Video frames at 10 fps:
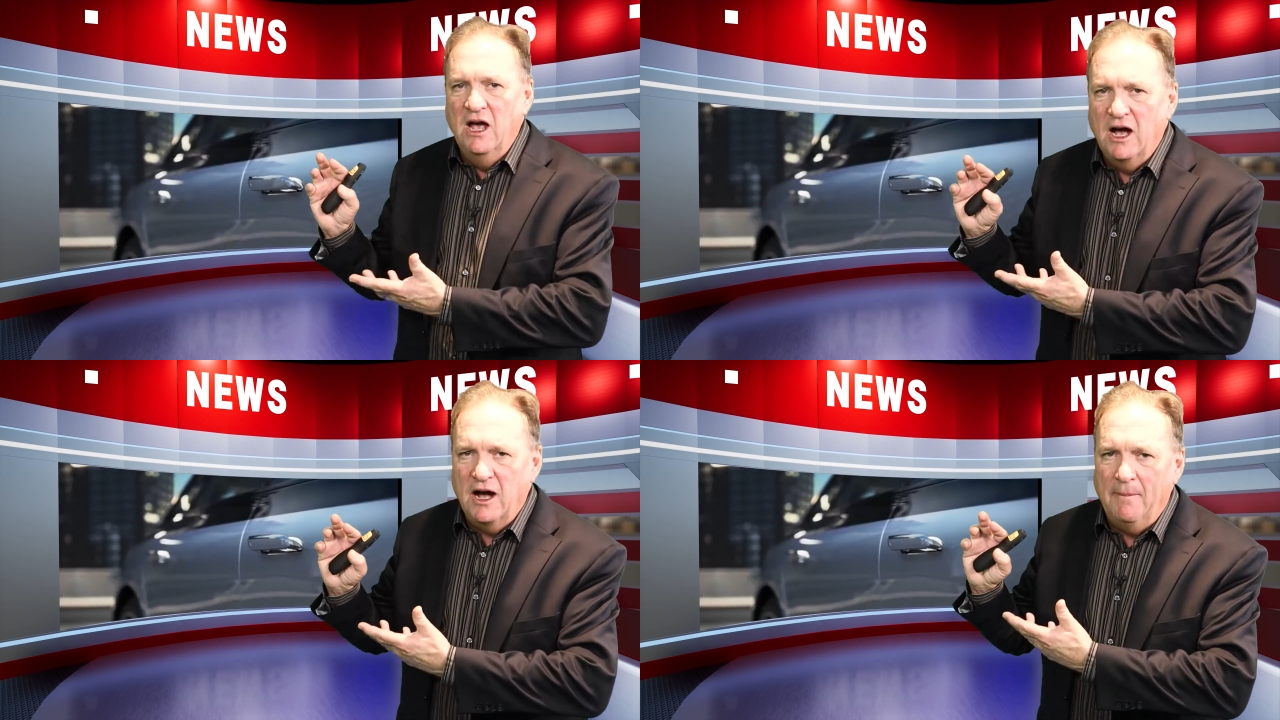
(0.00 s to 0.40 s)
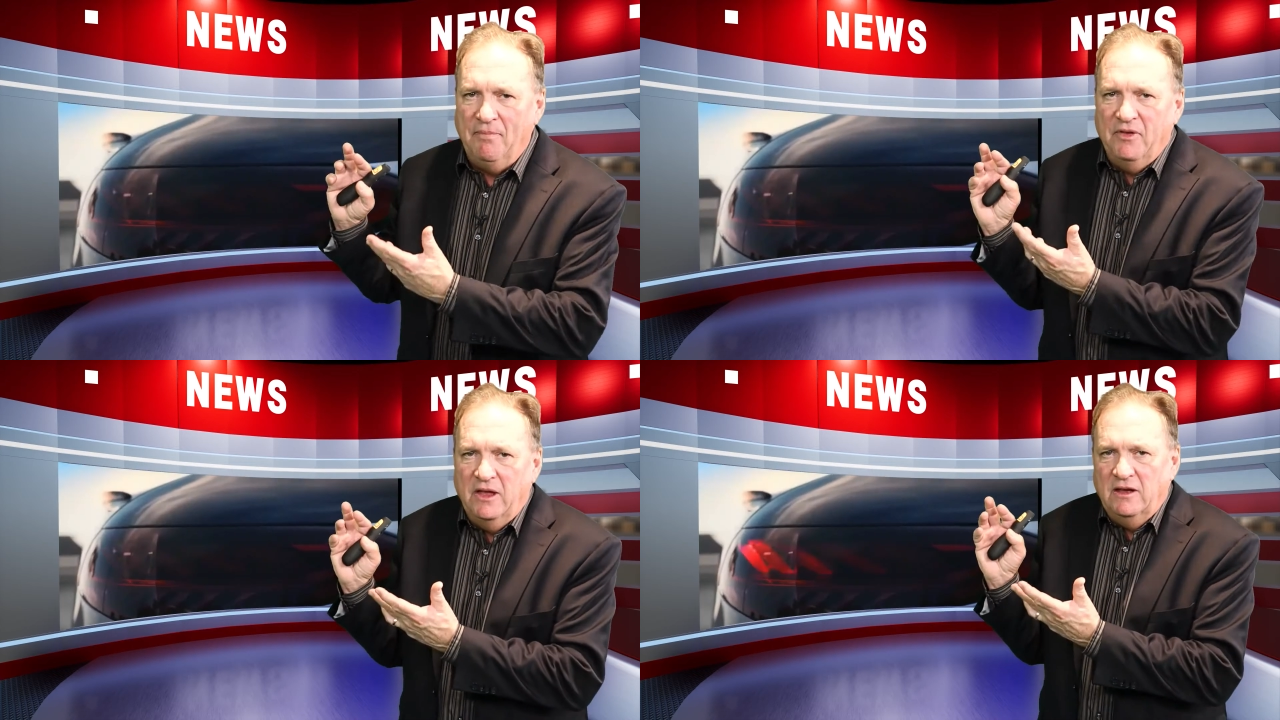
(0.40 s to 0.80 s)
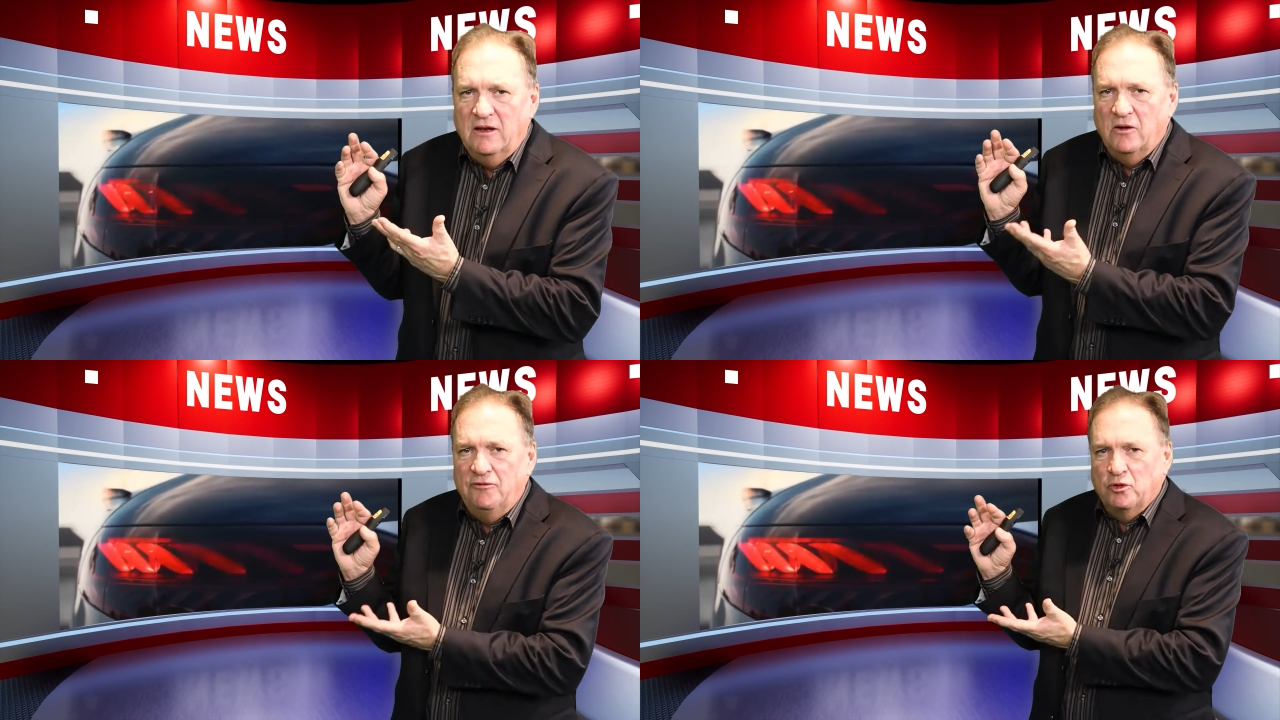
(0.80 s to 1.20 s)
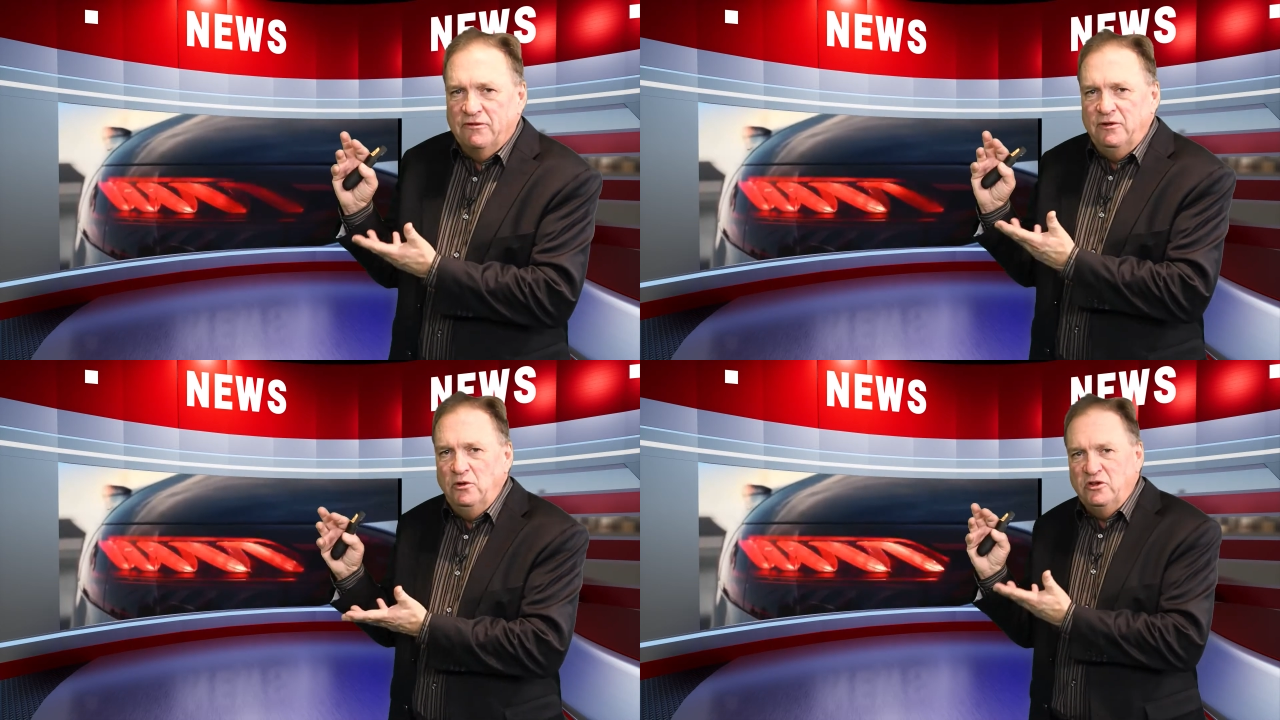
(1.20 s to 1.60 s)
for
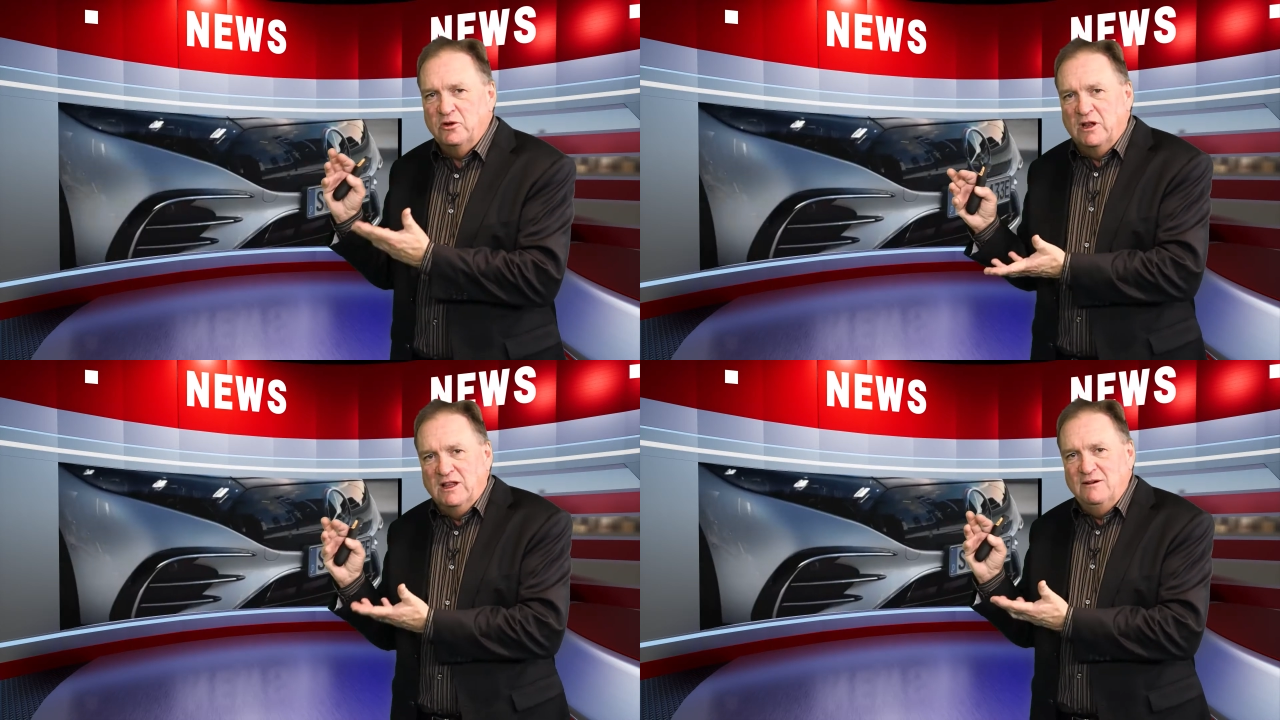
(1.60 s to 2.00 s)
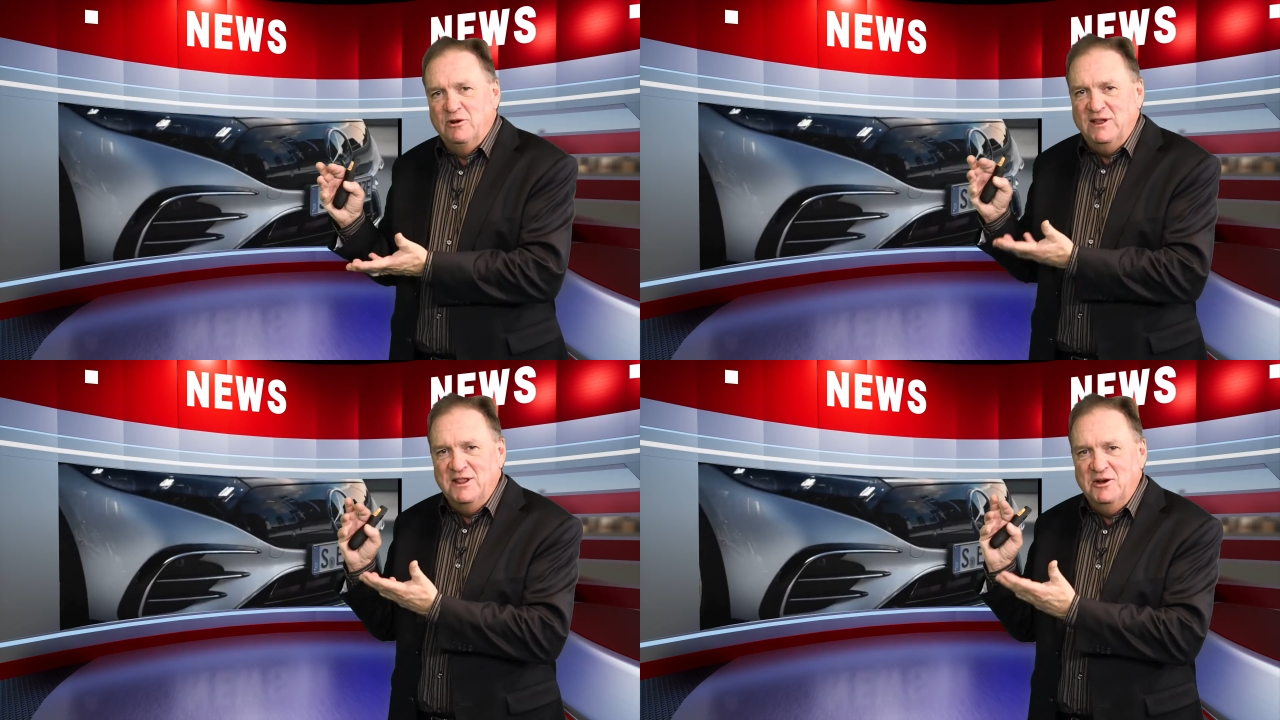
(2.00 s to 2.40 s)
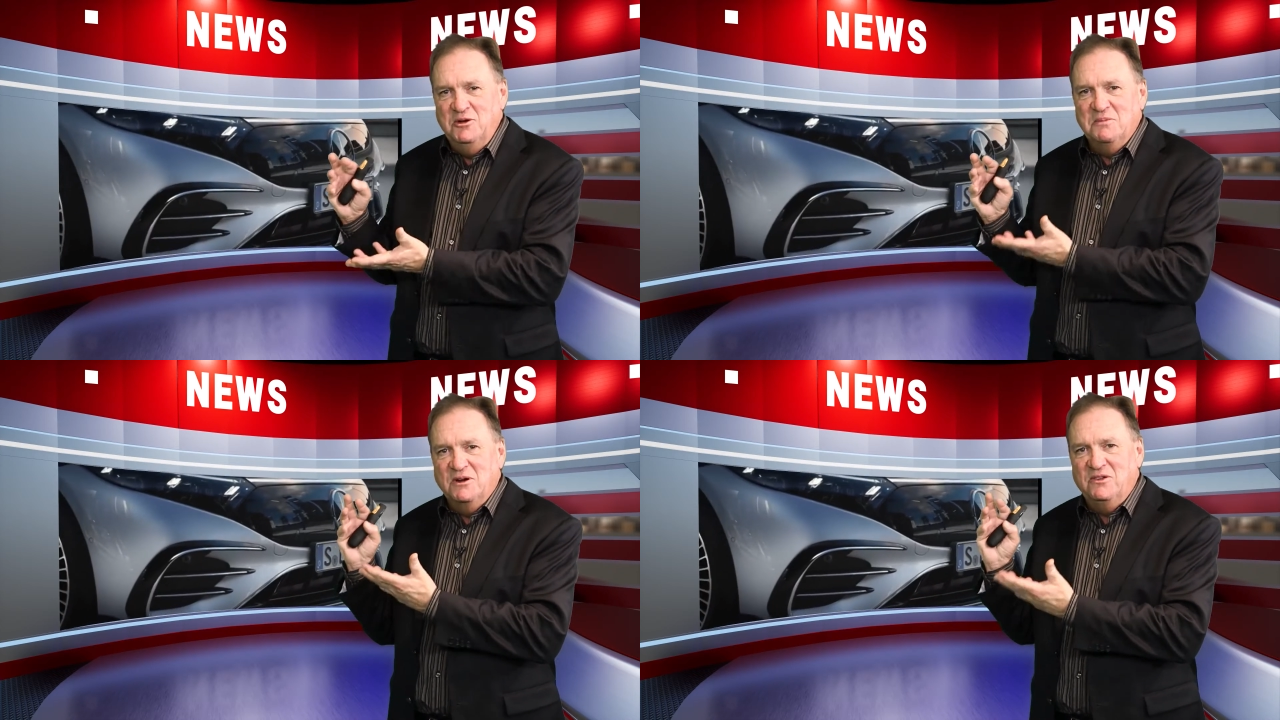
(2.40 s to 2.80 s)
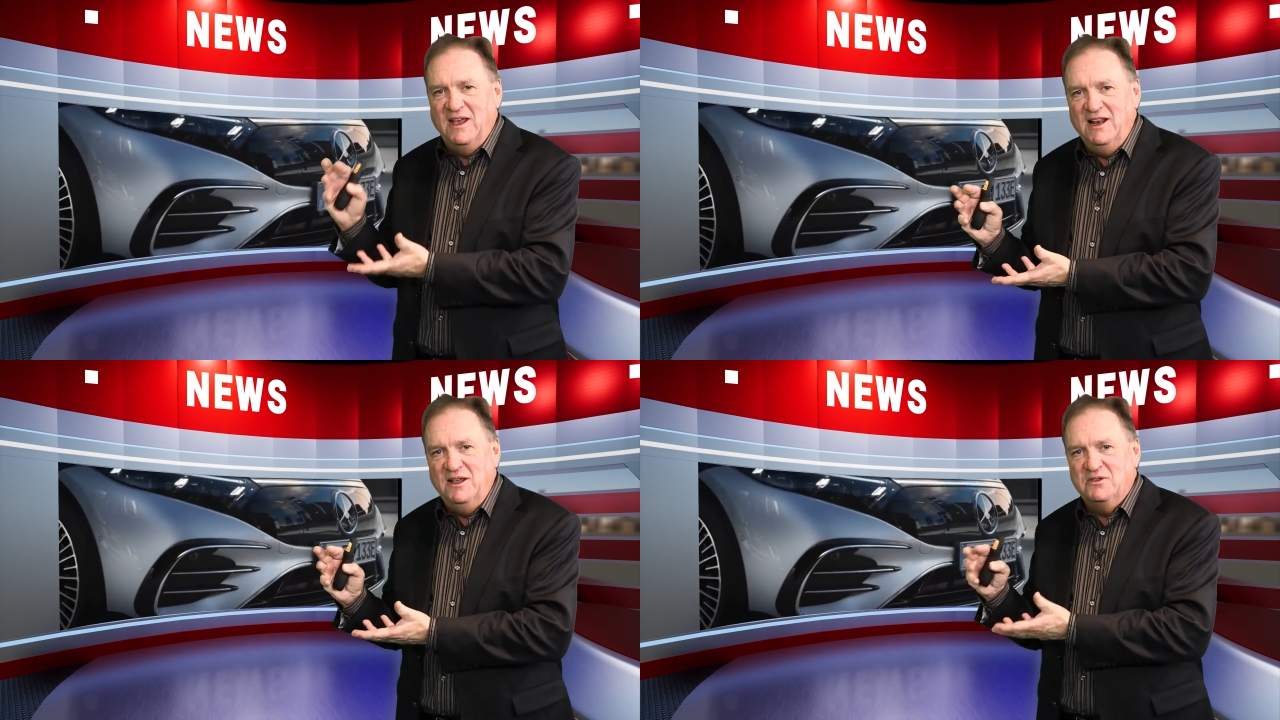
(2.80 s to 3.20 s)
future delivery, the new
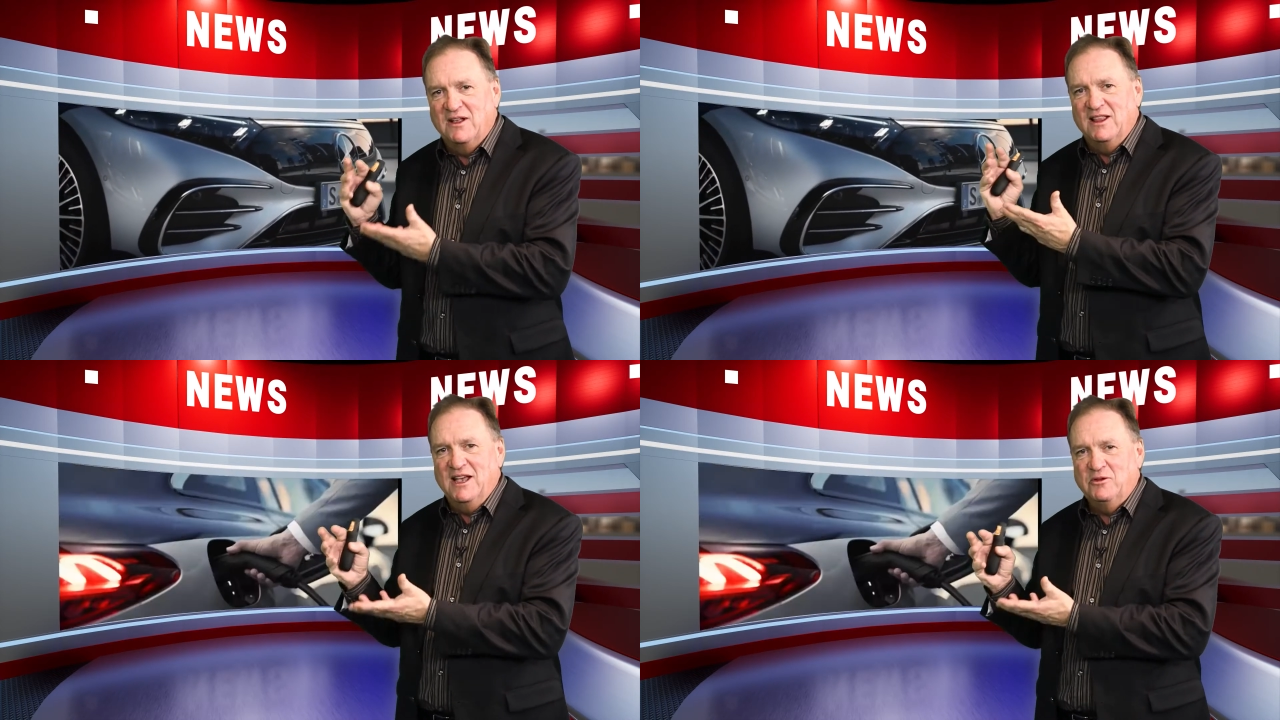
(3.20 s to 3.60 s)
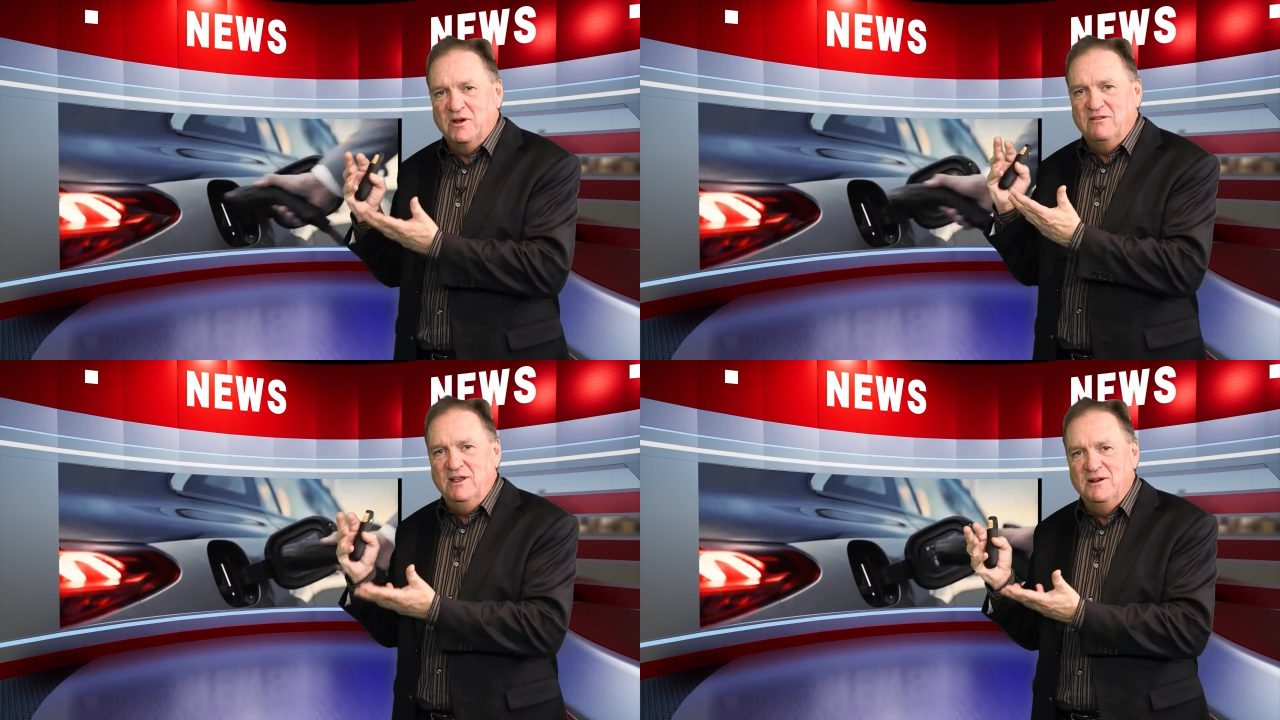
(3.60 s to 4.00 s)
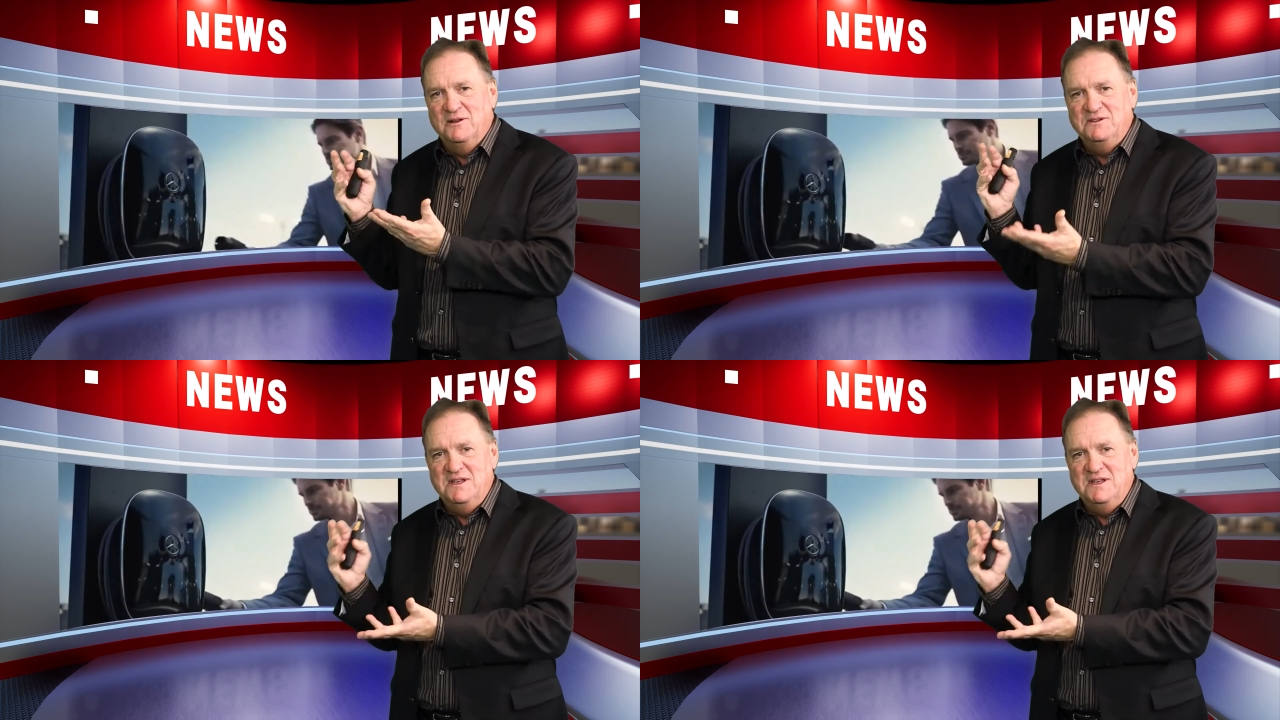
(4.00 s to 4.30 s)
Mercedes electric vehicles.